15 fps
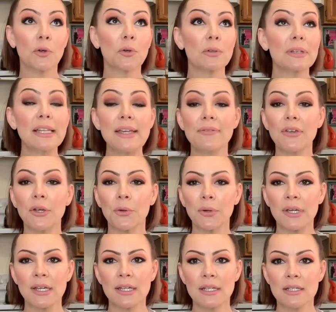leafy
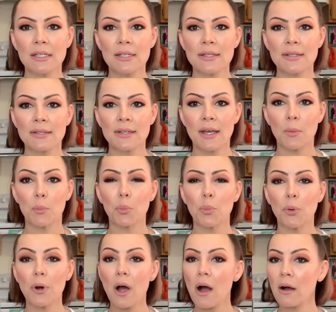greens,
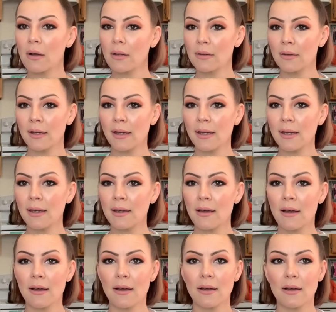broccoli,
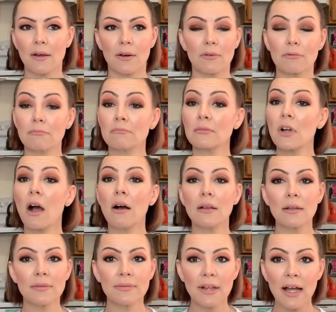
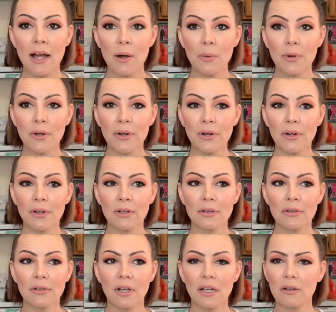cauliflower.
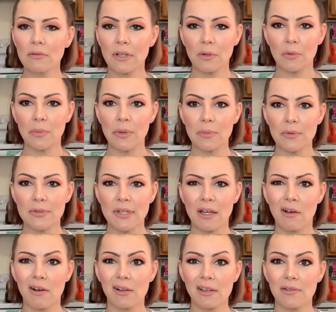I don't like when people say
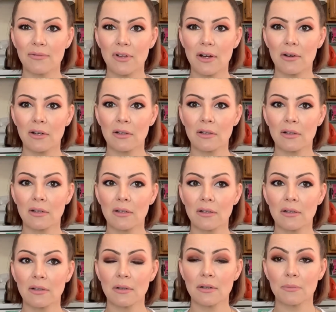cauliflower,
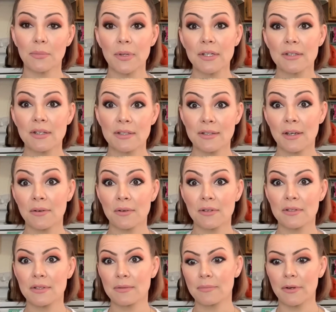but that's how it is
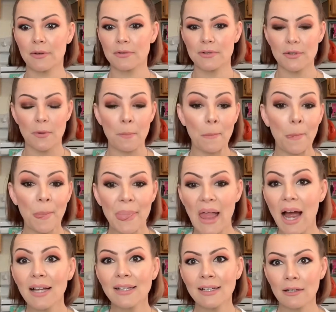spelled, so
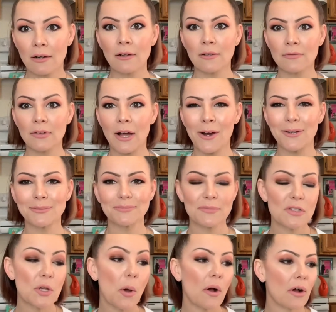I like cauliflower.
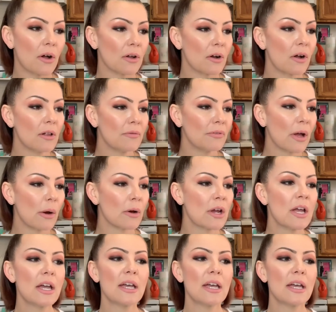So I'll call it cauliflower,